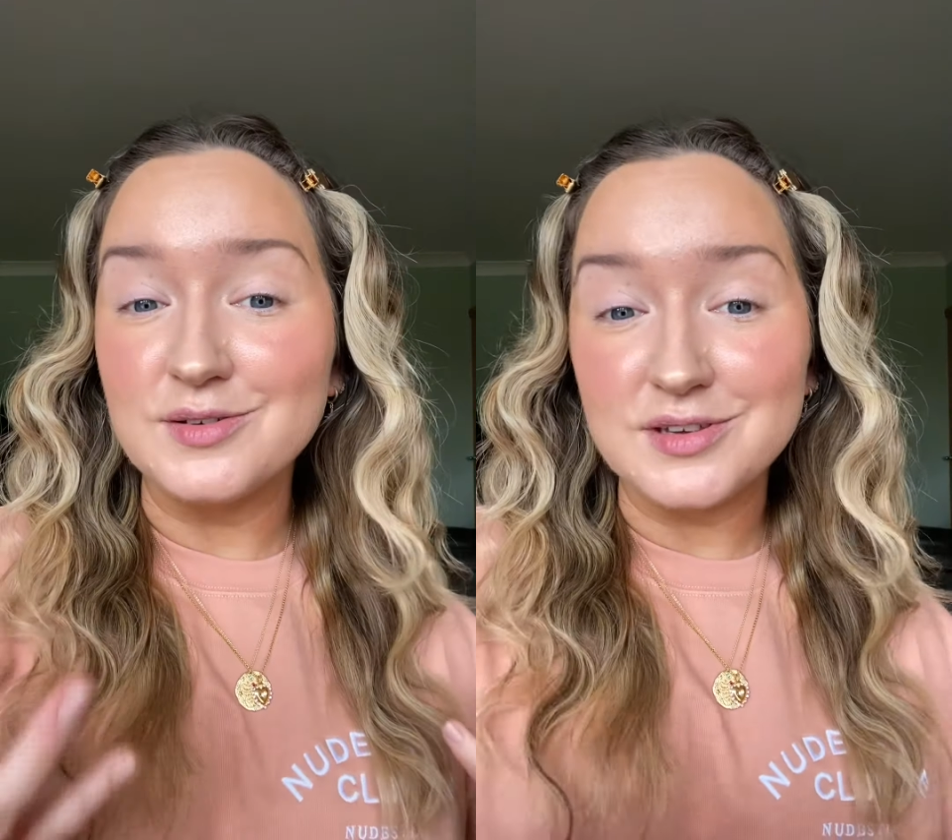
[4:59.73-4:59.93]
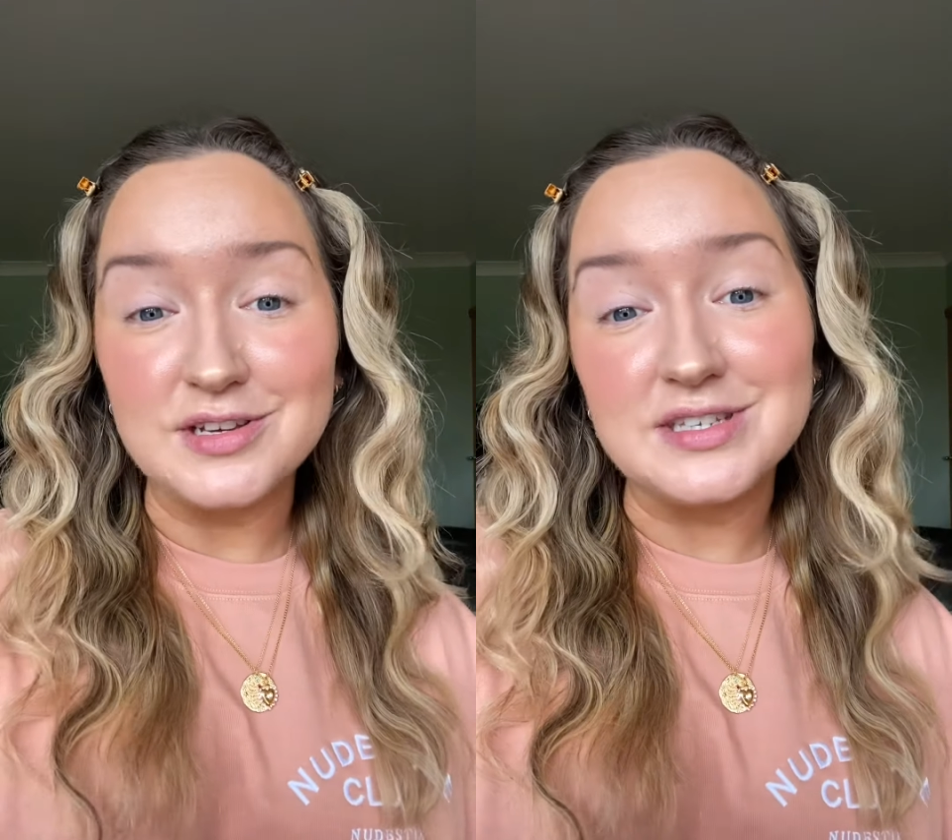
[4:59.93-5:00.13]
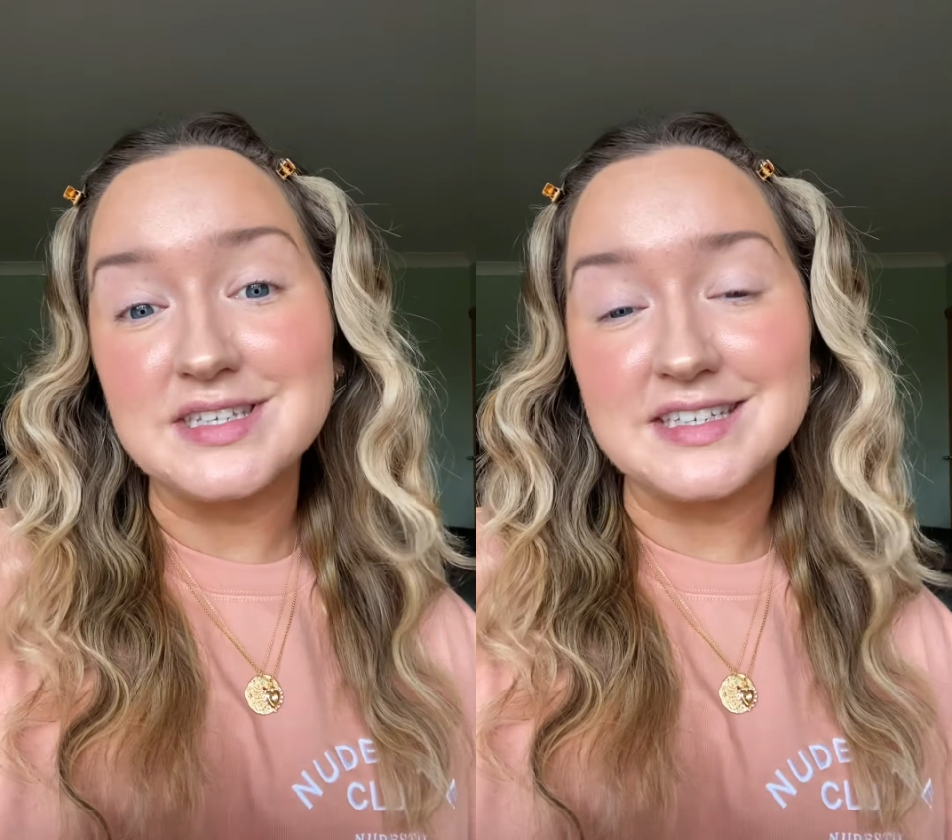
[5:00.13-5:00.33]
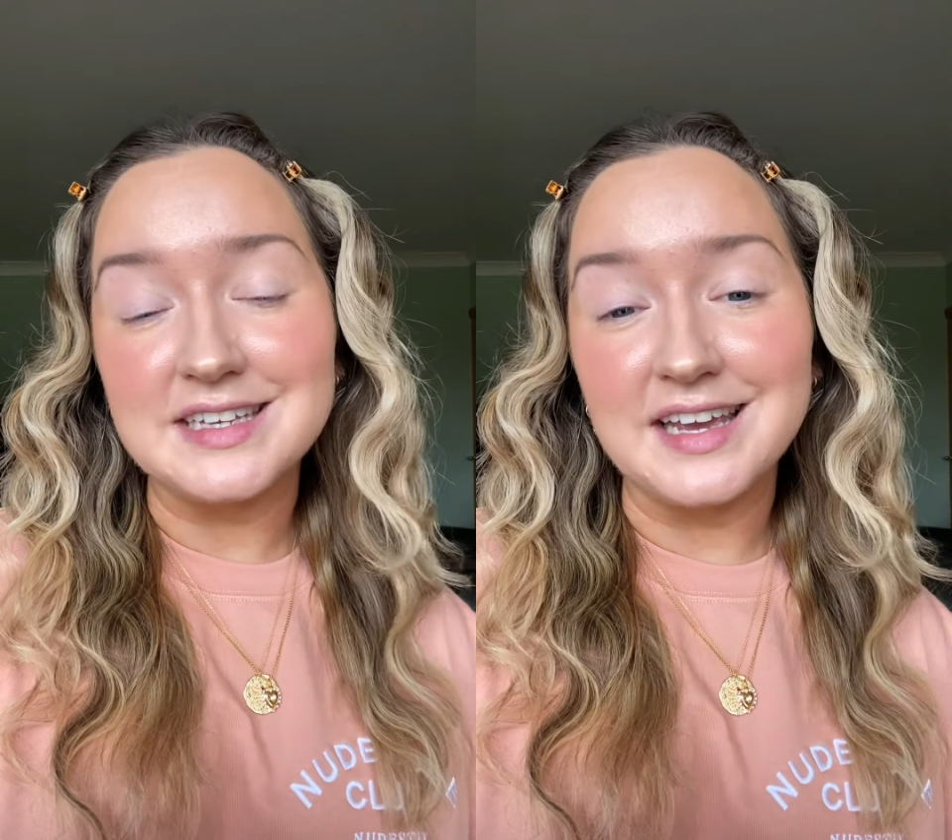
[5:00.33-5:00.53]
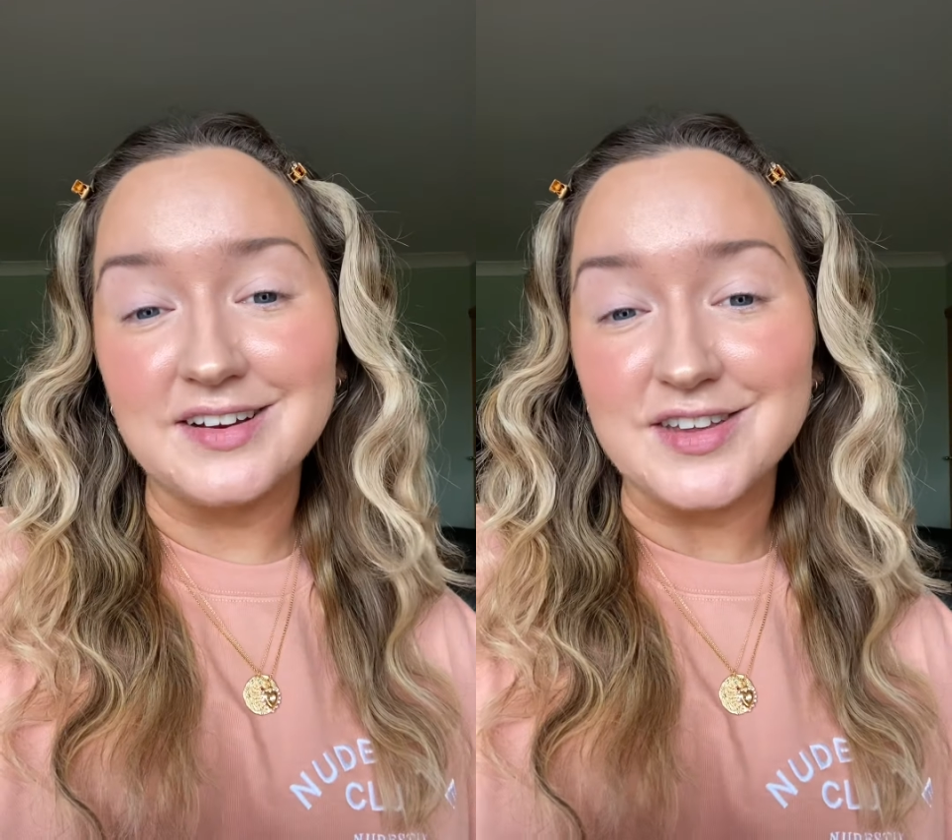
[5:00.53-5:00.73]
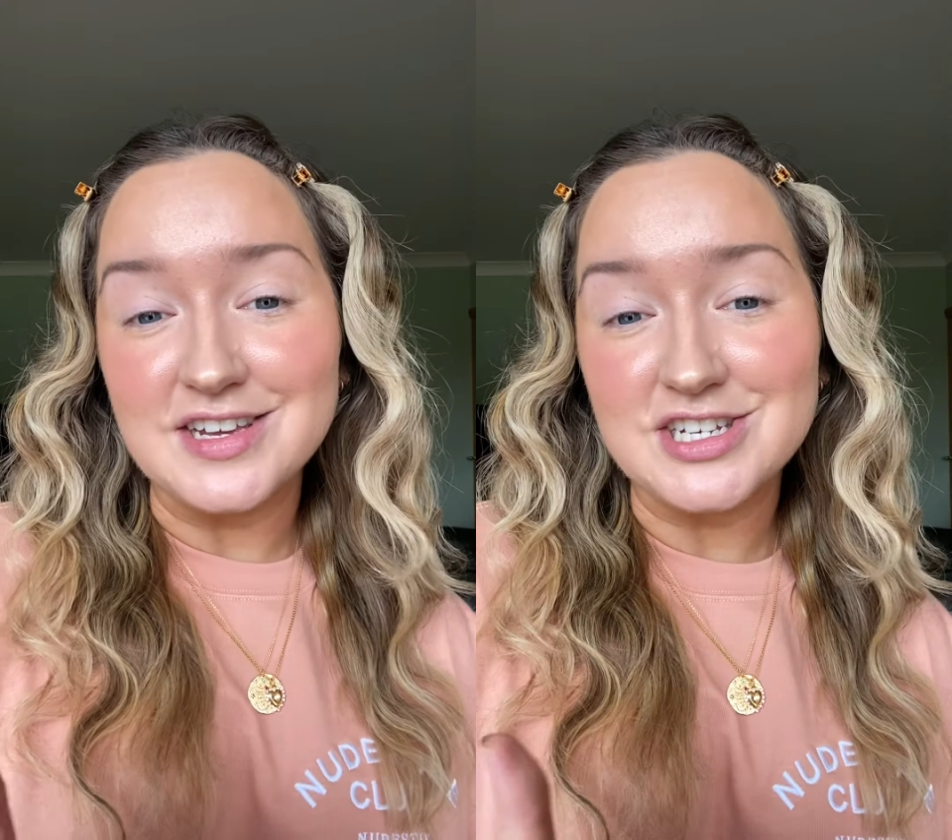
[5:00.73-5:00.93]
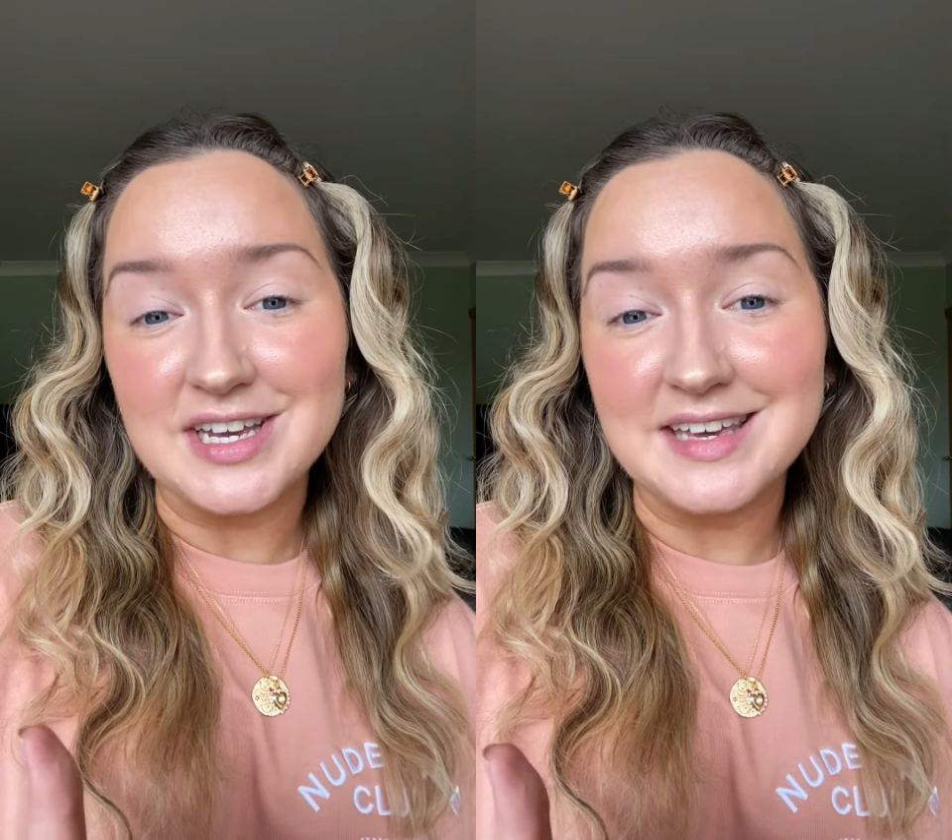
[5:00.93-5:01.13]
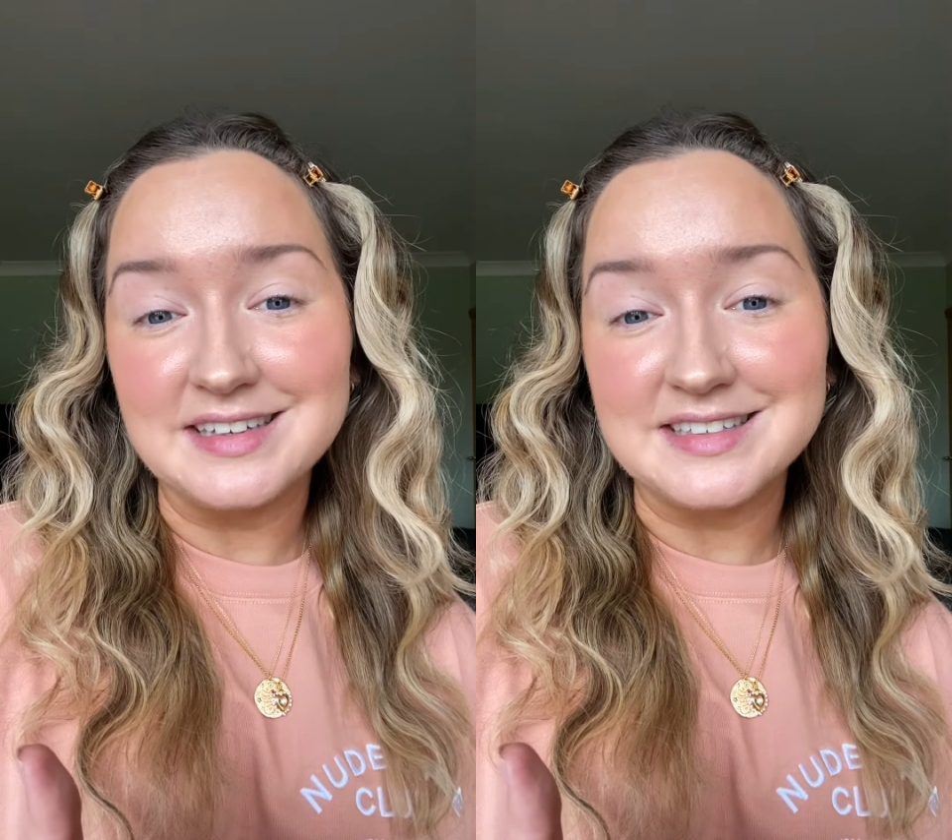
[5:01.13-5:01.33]
used to seeing on your
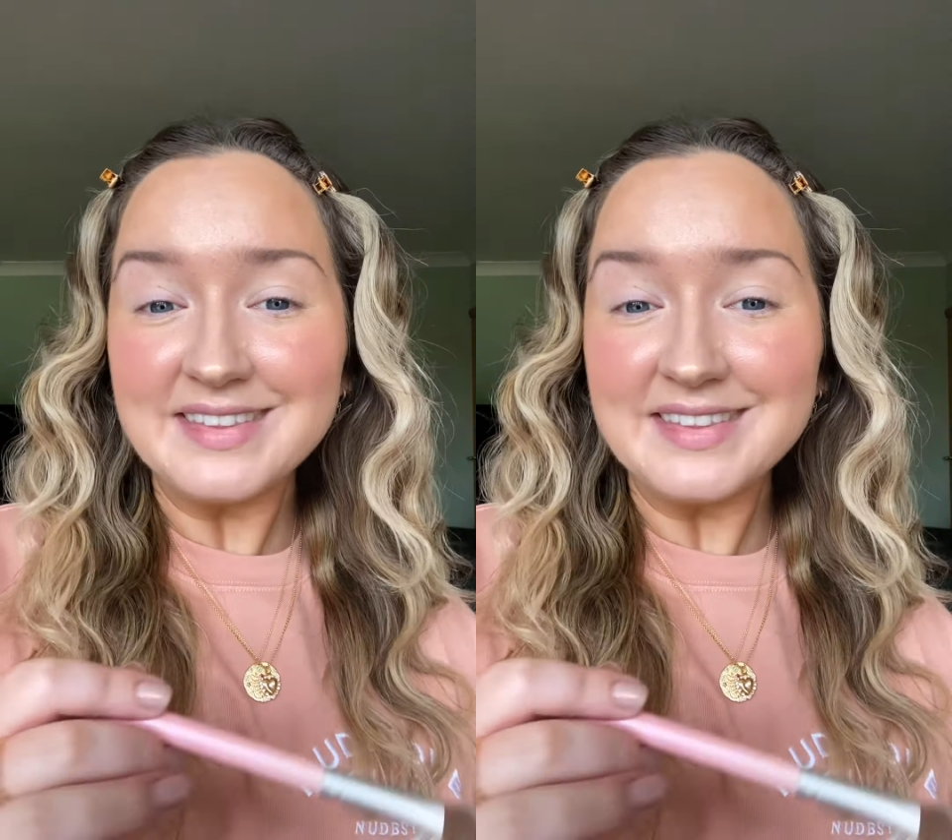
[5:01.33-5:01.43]
cheeks.